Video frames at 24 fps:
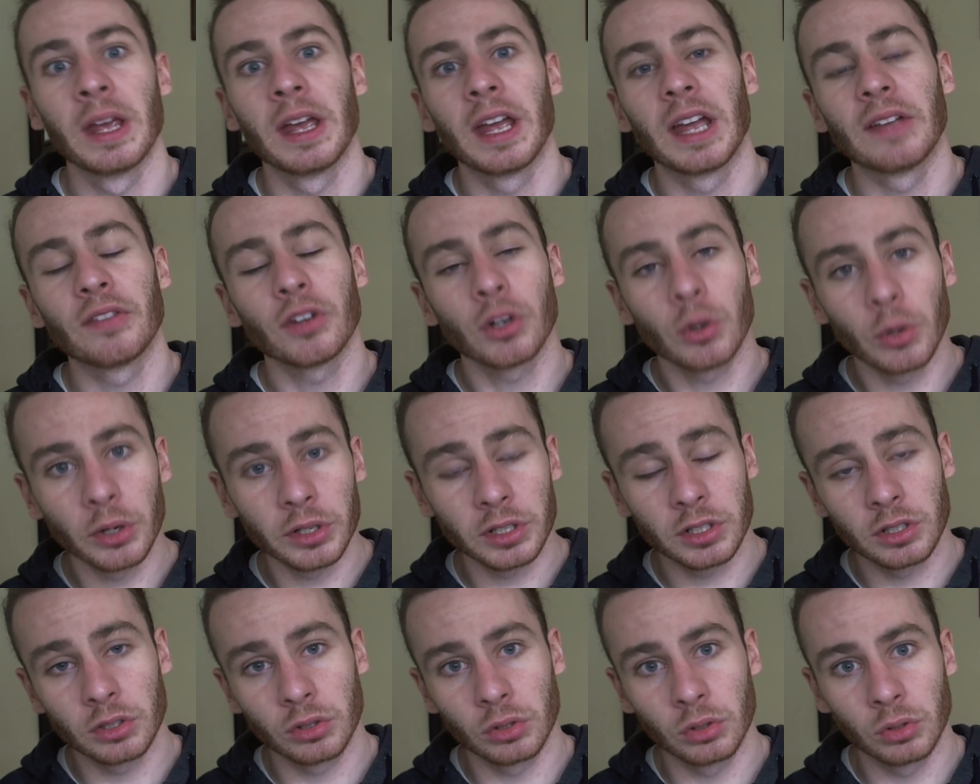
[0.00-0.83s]
If you're going
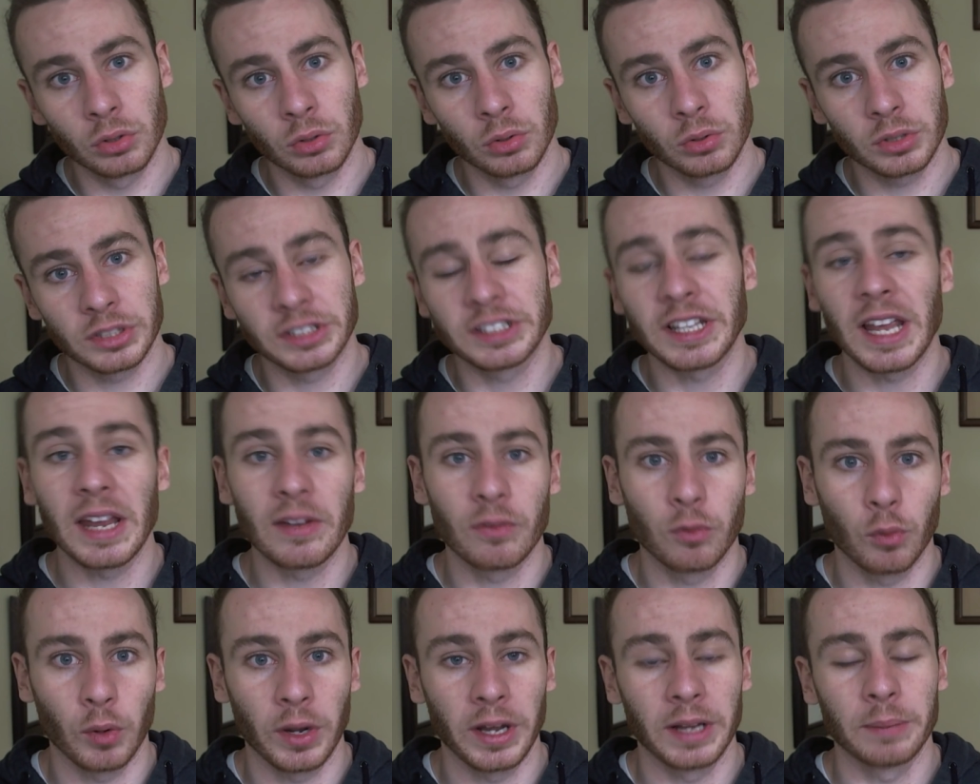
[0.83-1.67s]
to
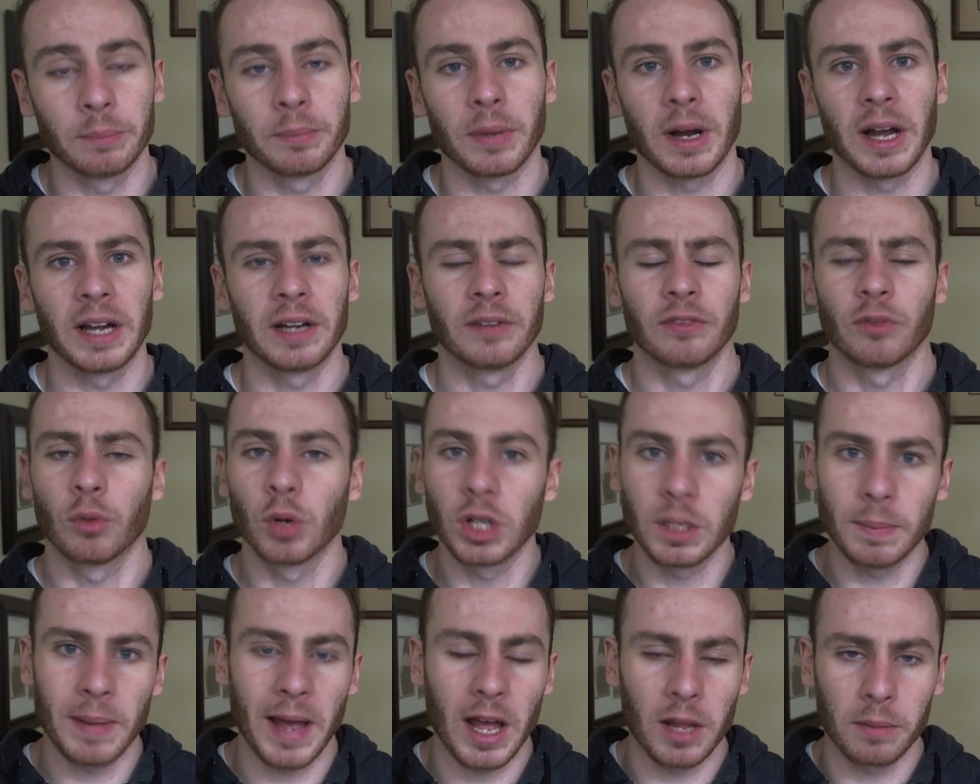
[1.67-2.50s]
Safeway and buying a
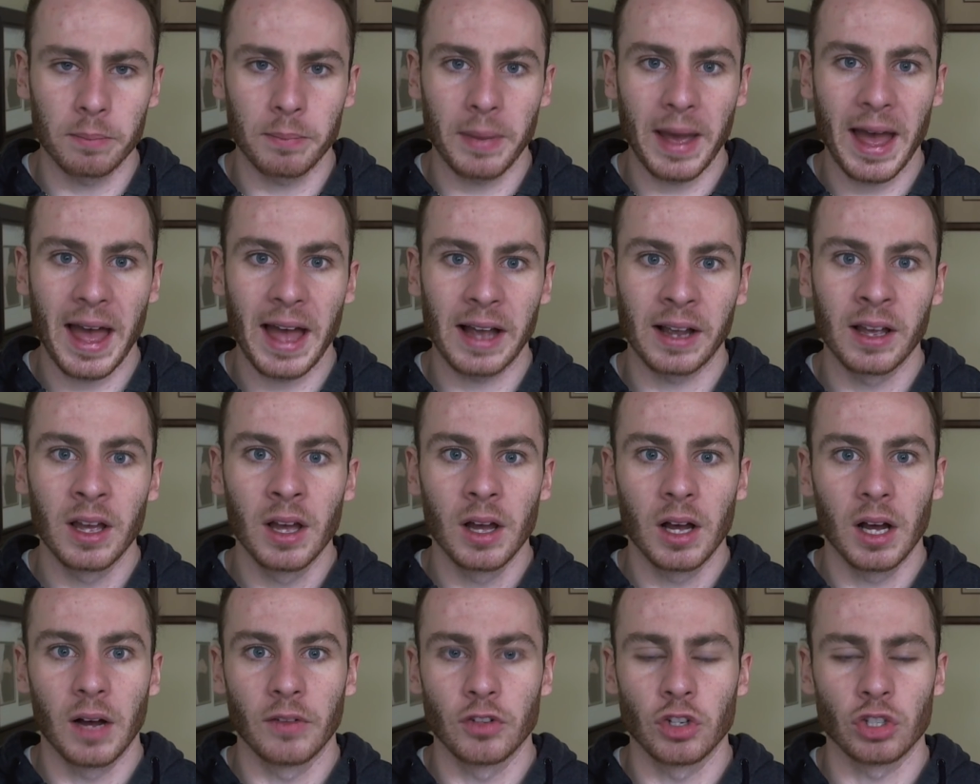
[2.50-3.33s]
40-pound bag
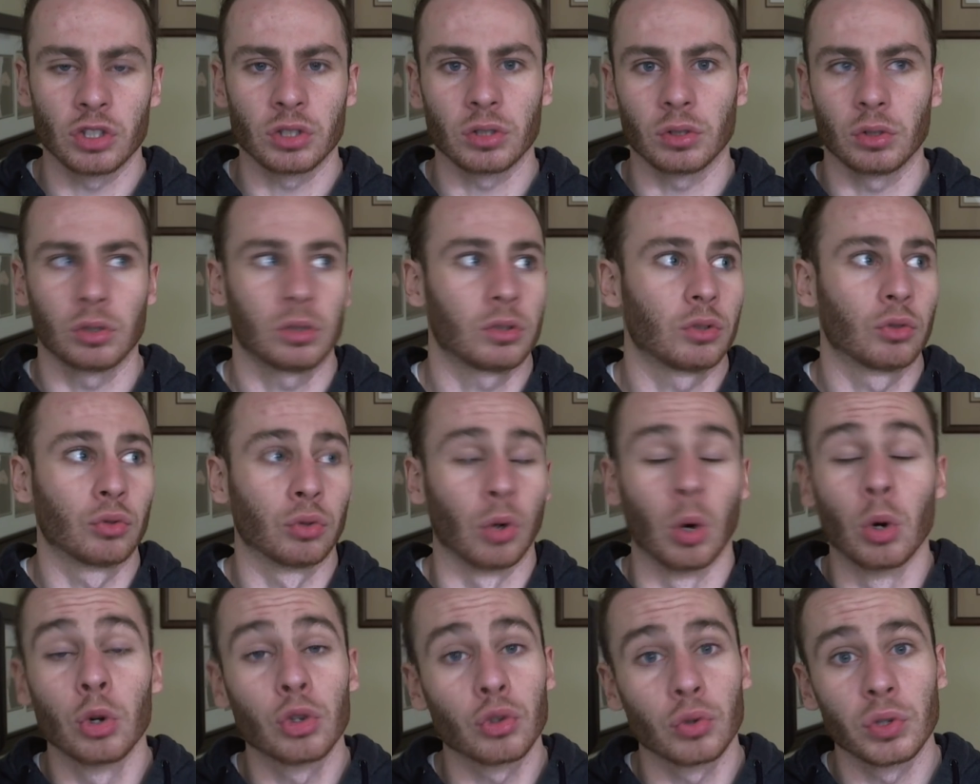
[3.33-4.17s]
of just
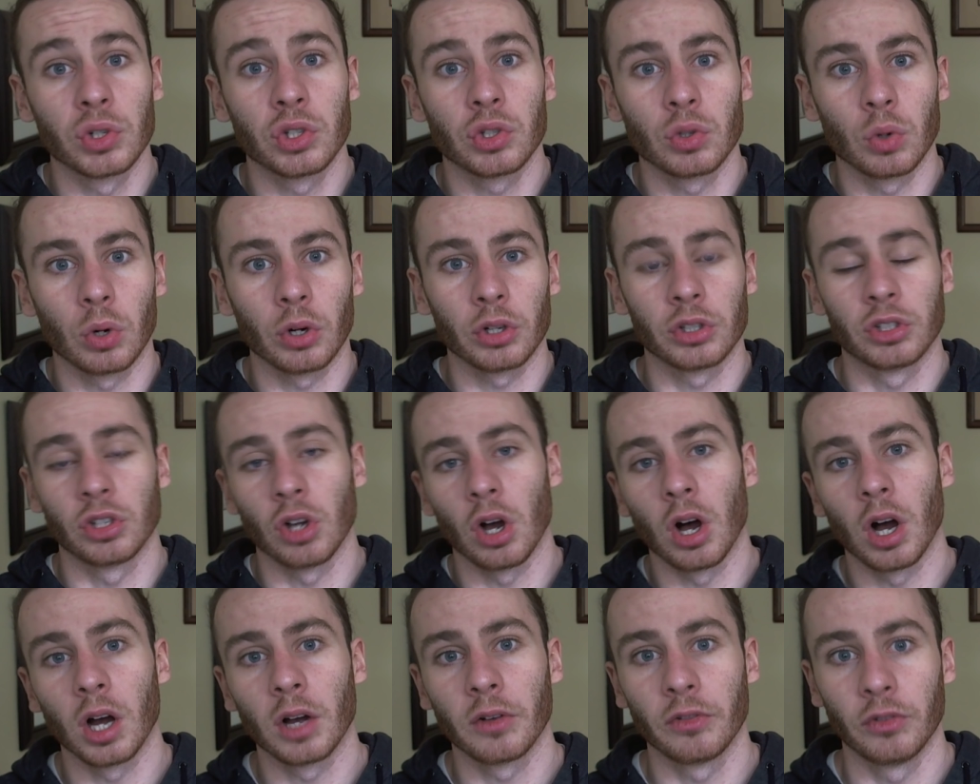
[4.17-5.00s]
grocery store
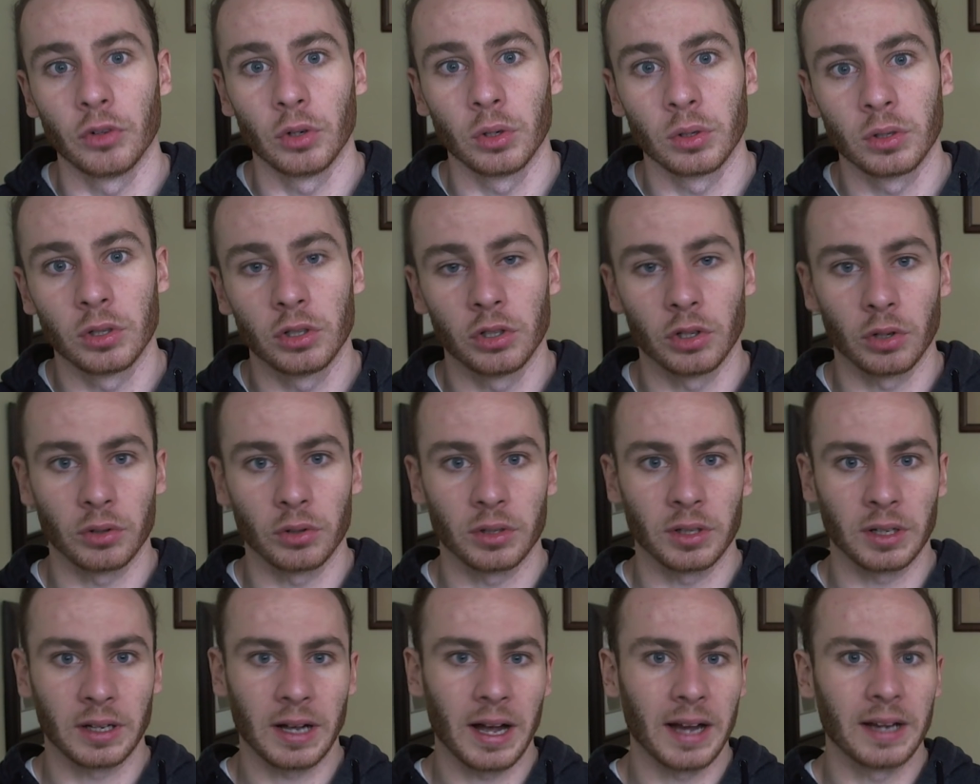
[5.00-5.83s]
dog food,
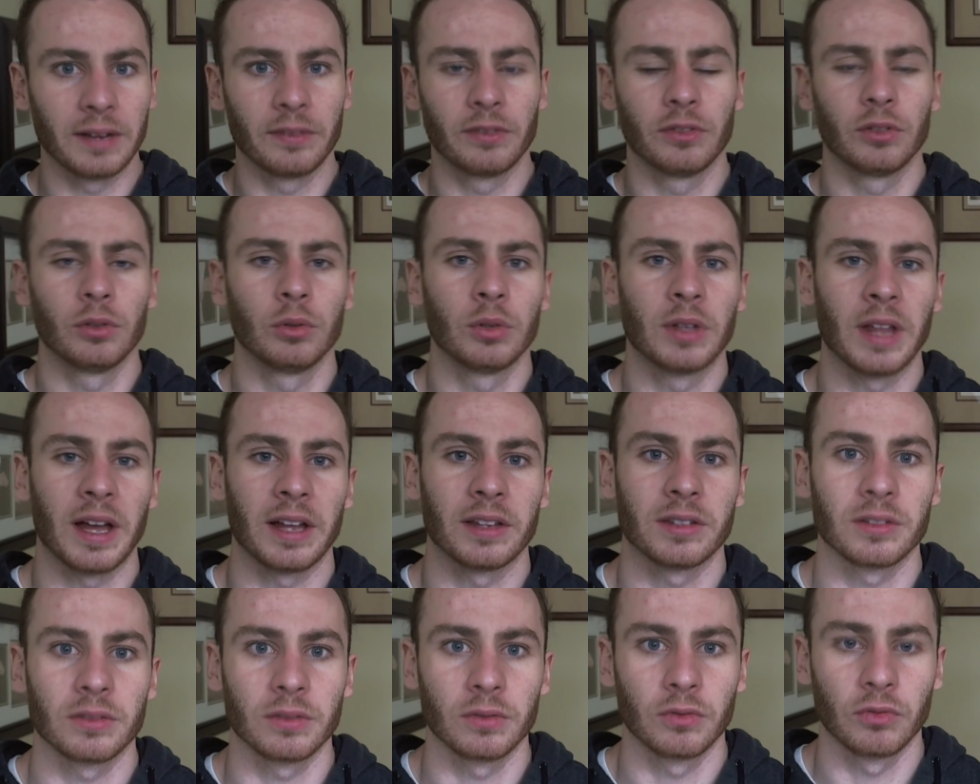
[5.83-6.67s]
the kind of food
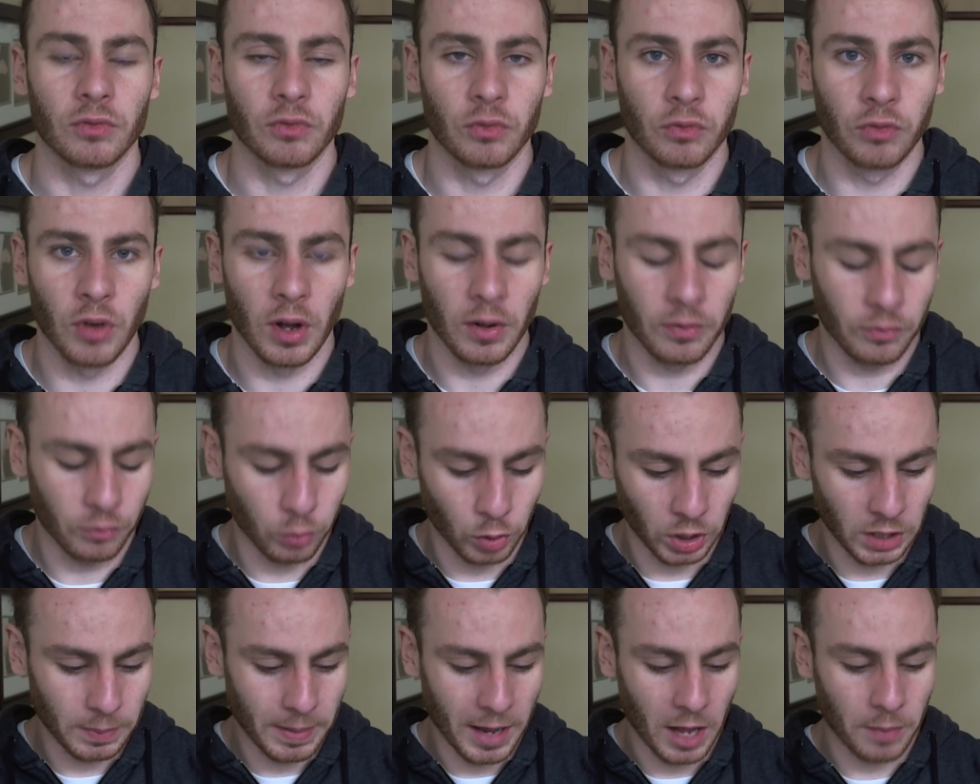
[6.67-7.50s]
that's a
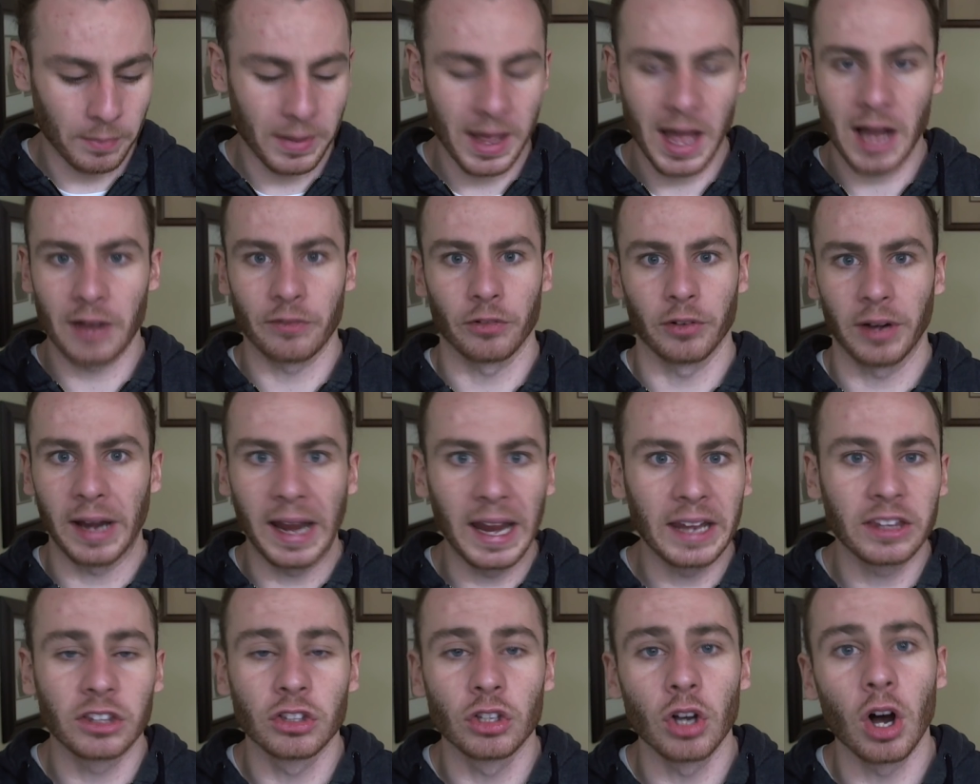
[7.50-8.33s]
40-pound bag for
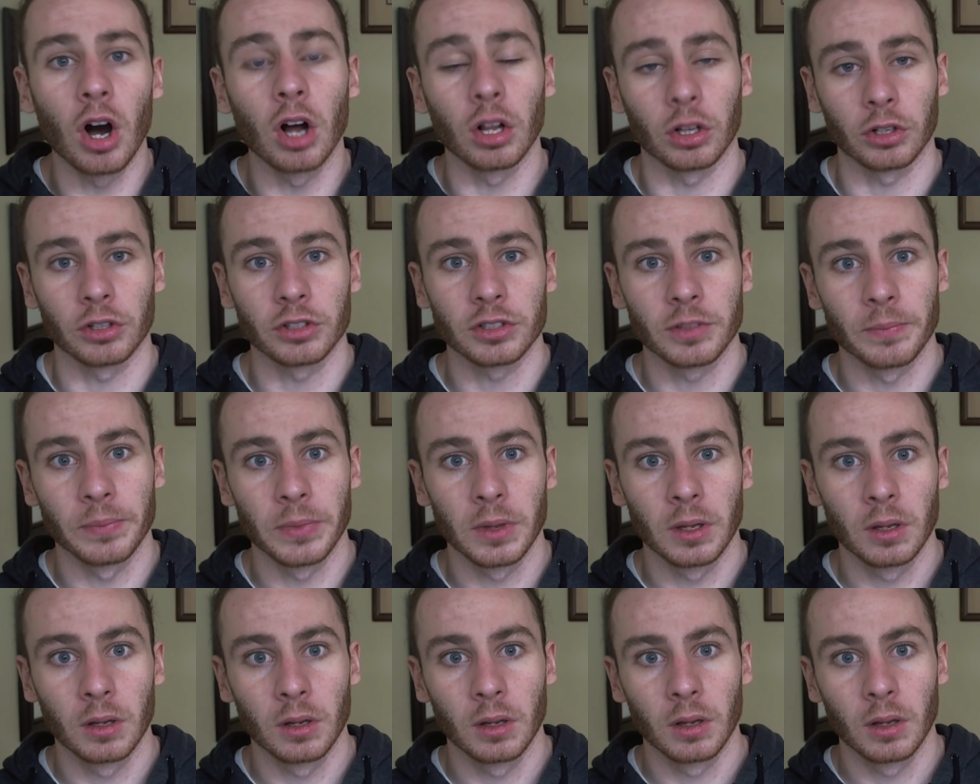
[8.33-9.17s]
$8,
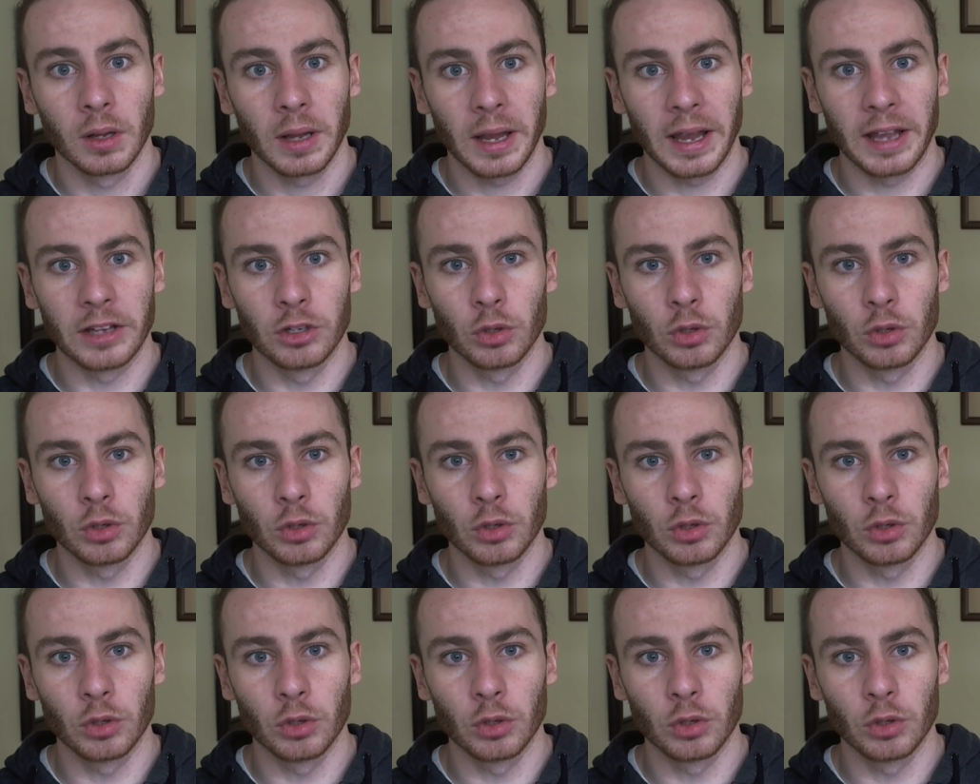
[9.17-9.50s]
and